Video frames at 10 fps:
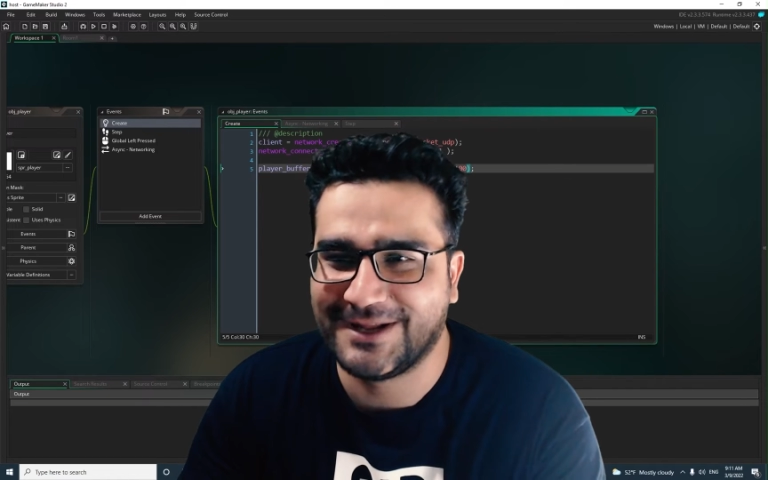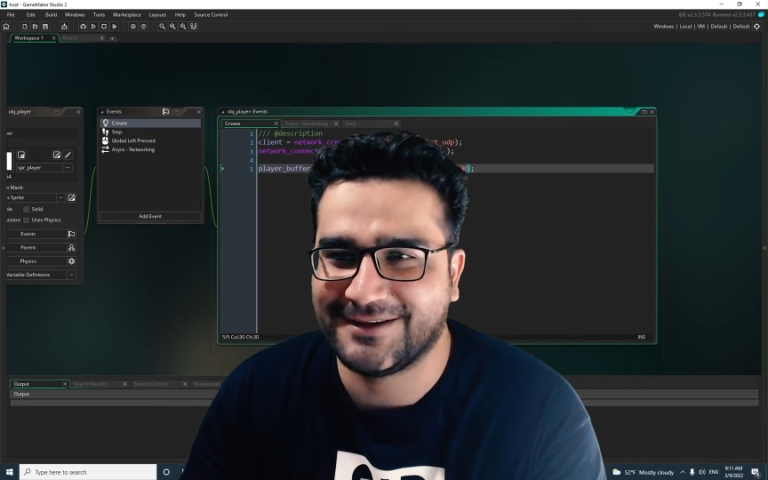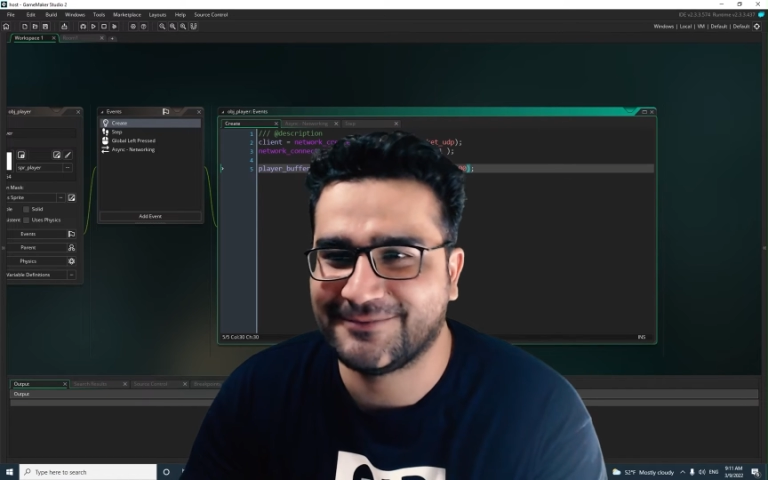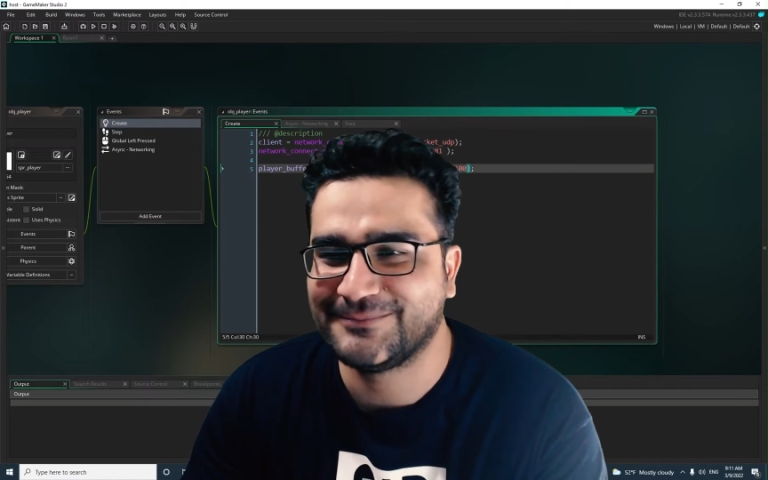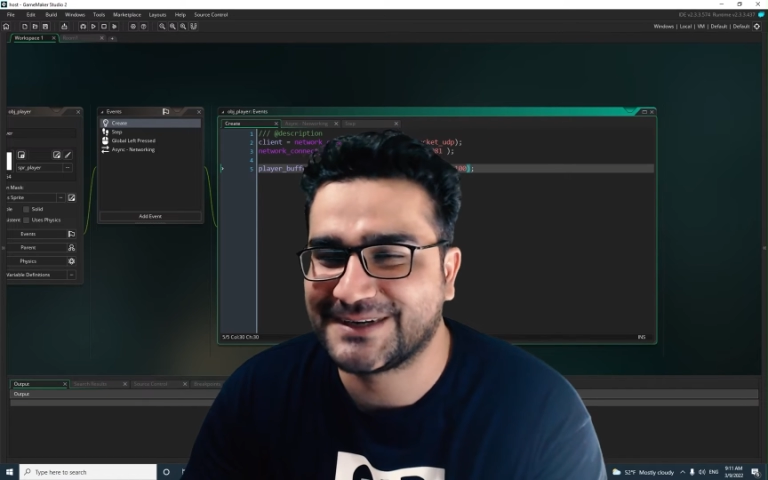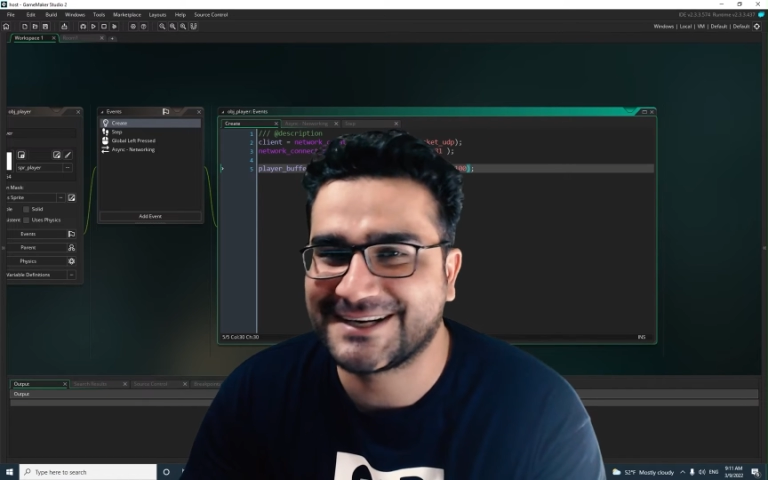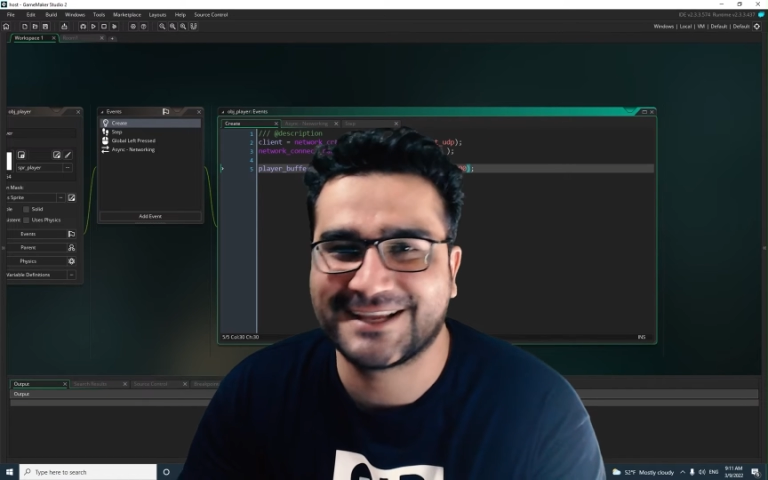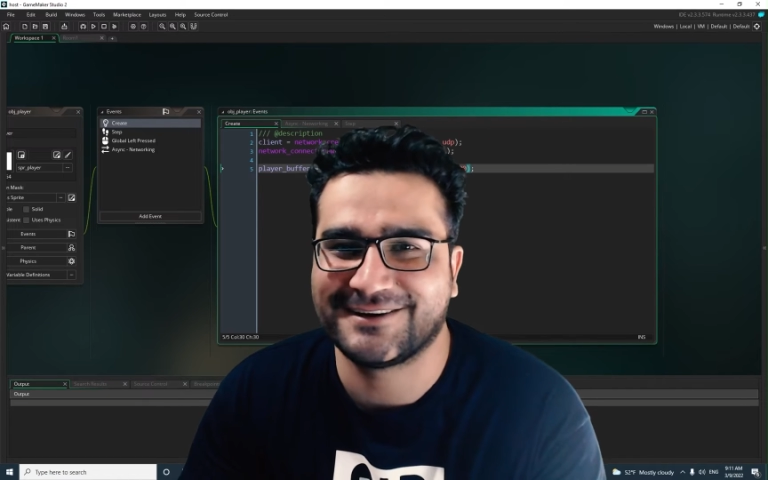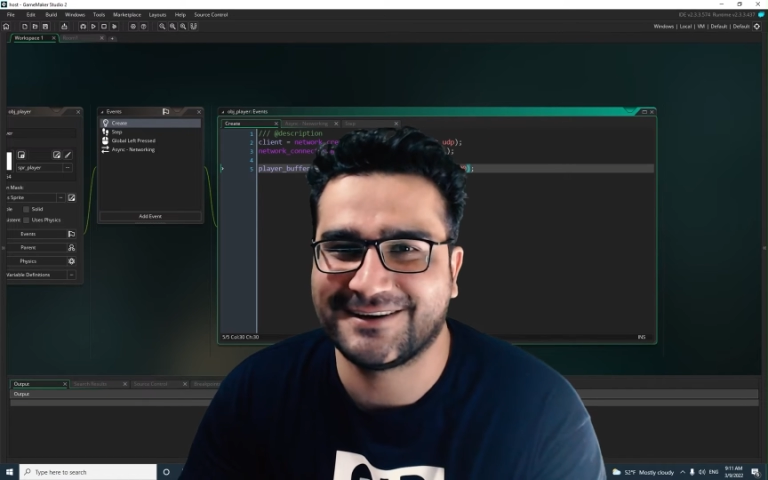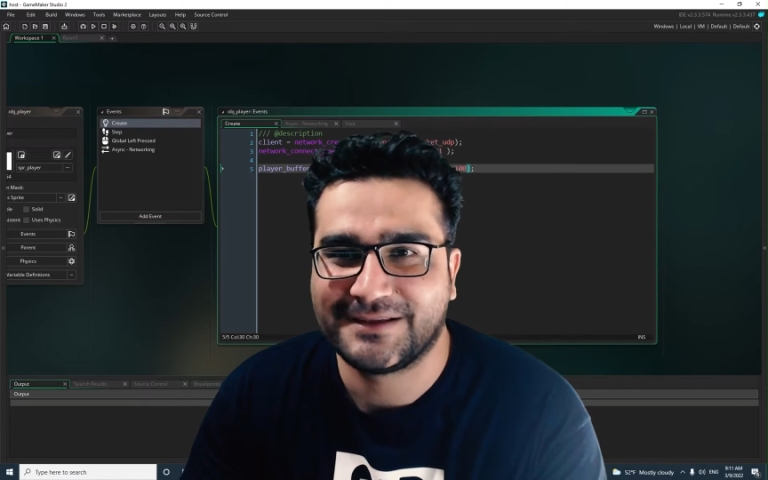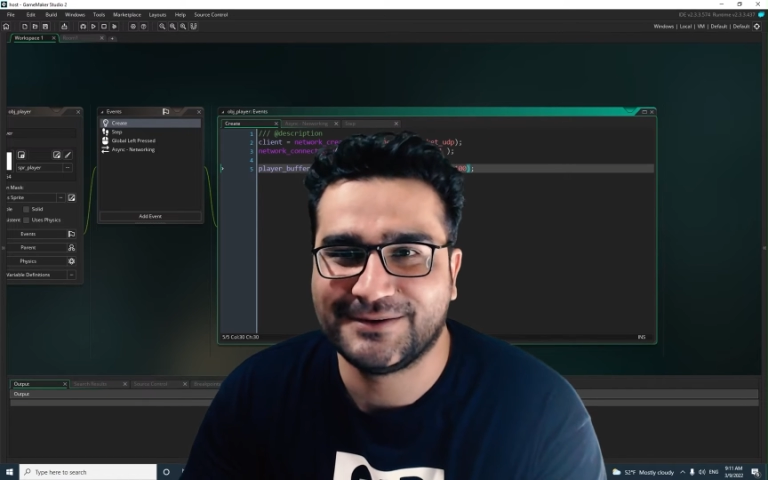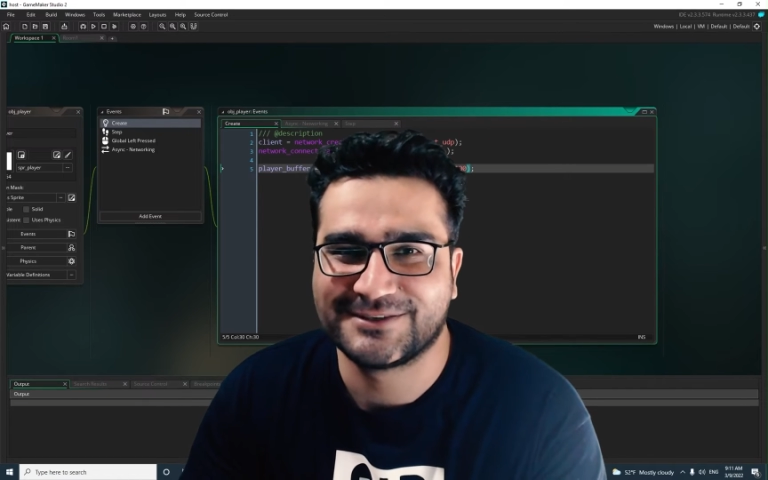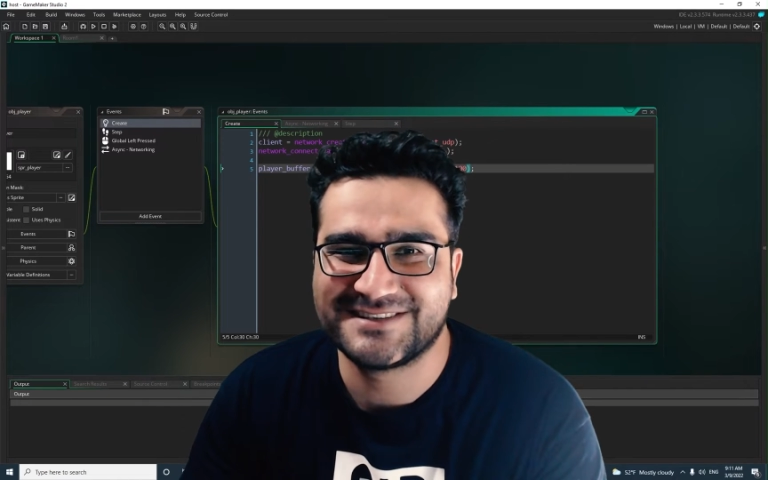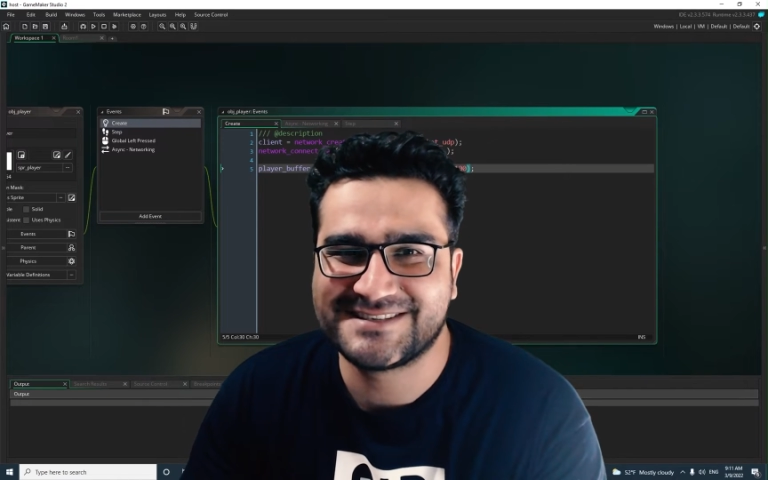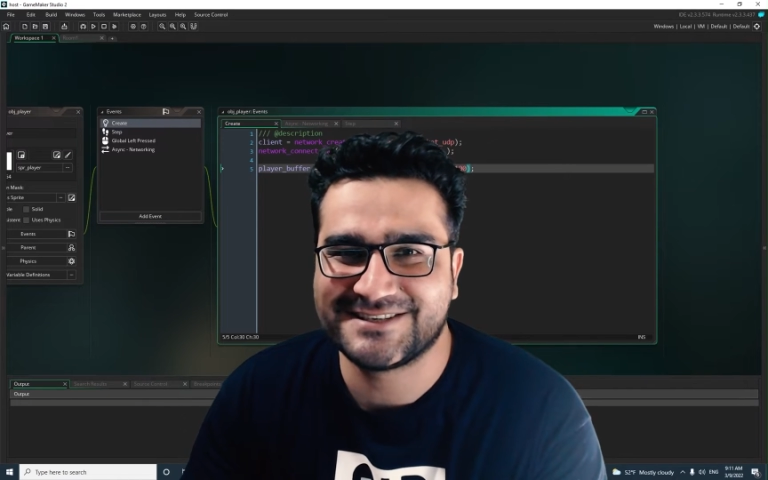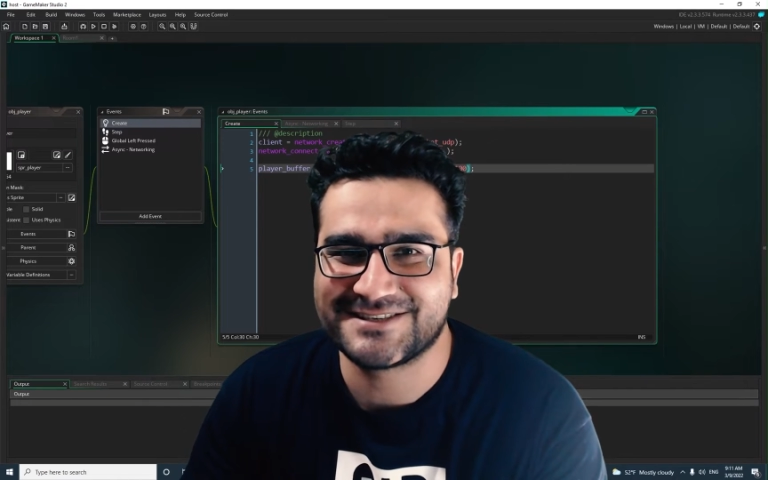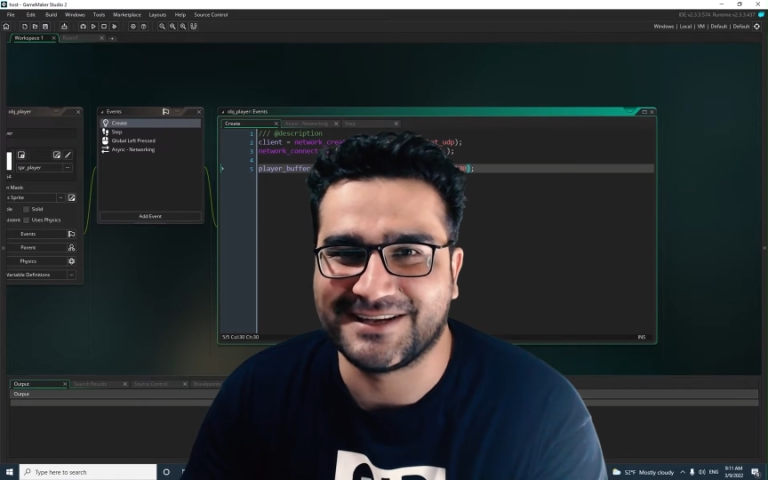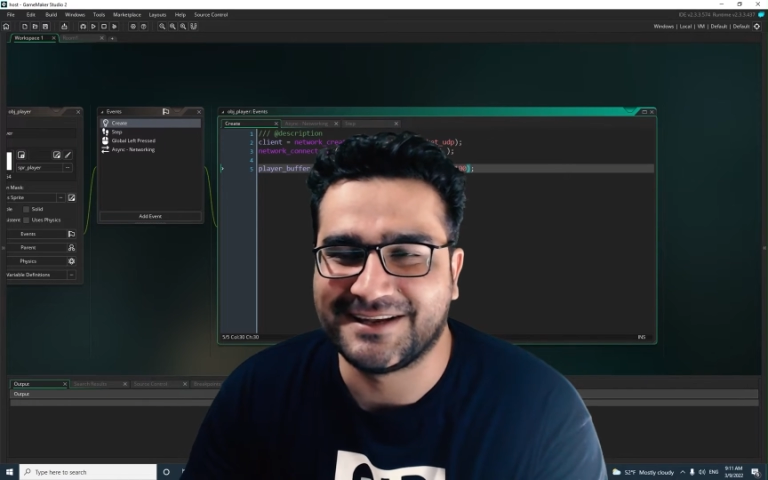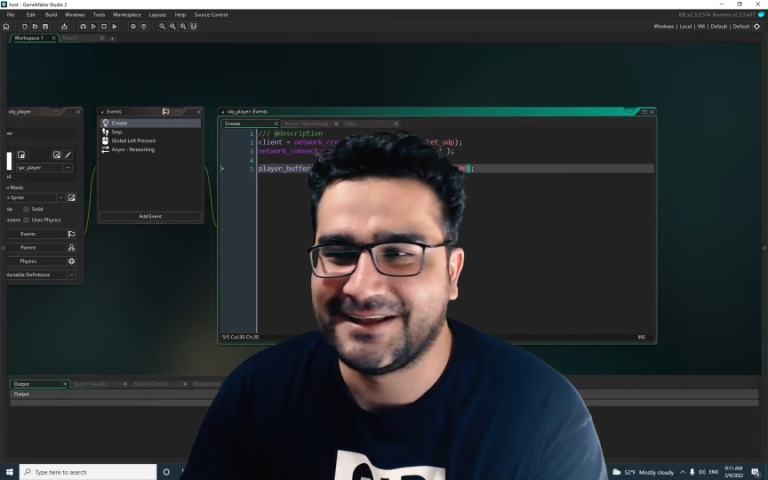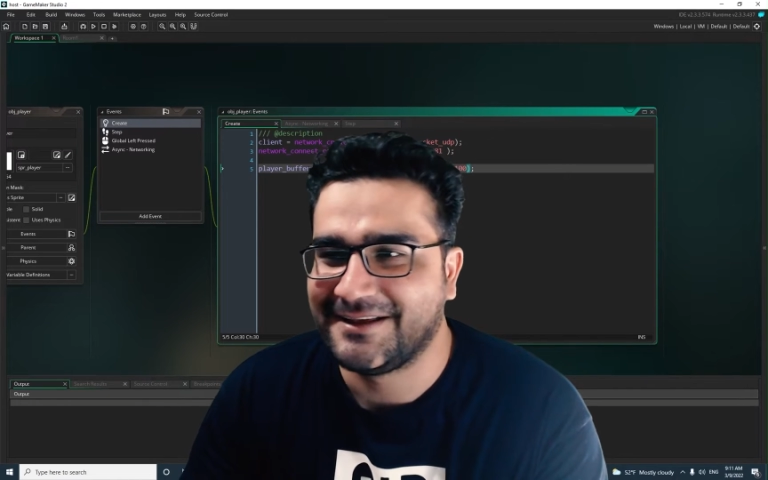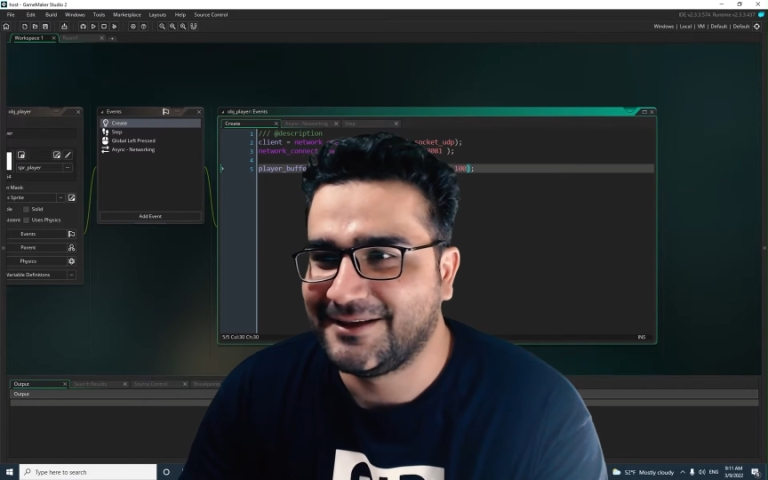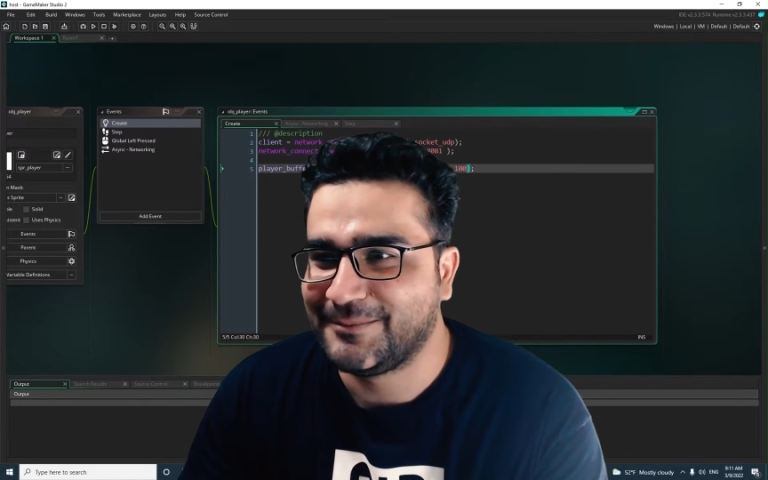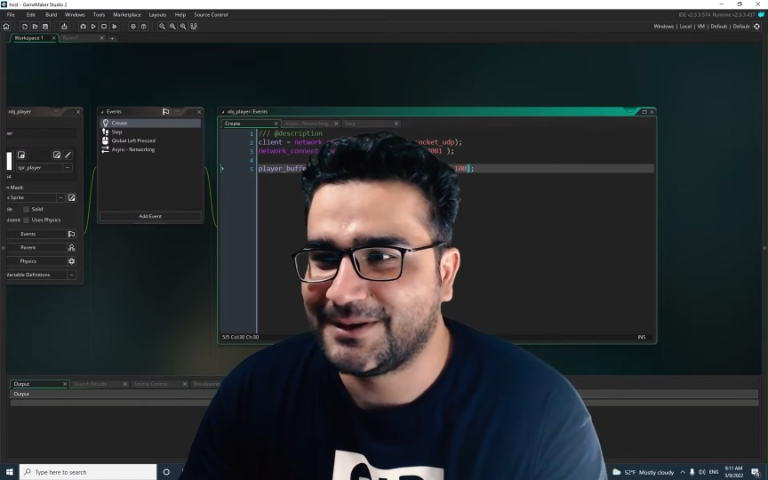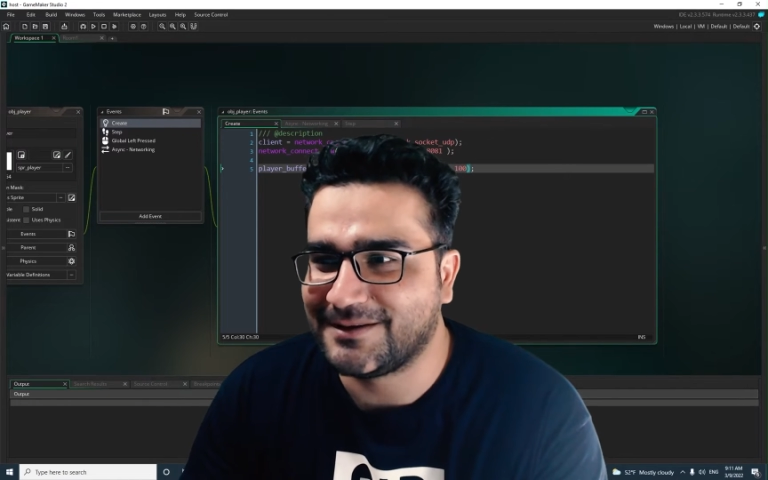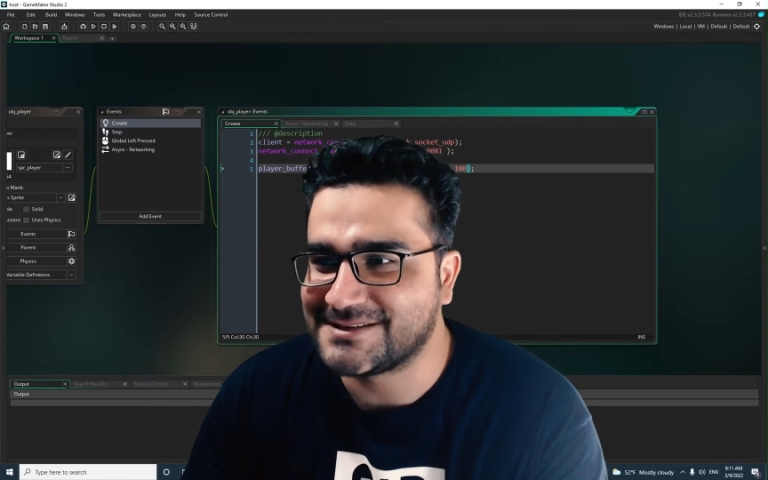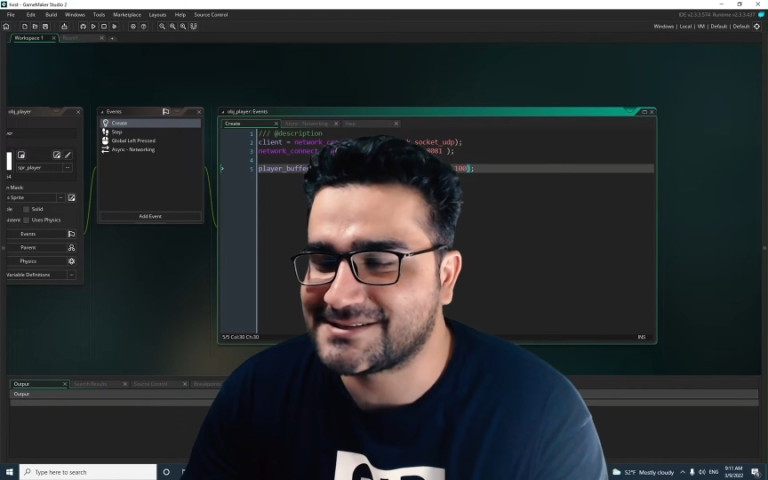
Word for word: uh, regret your decision because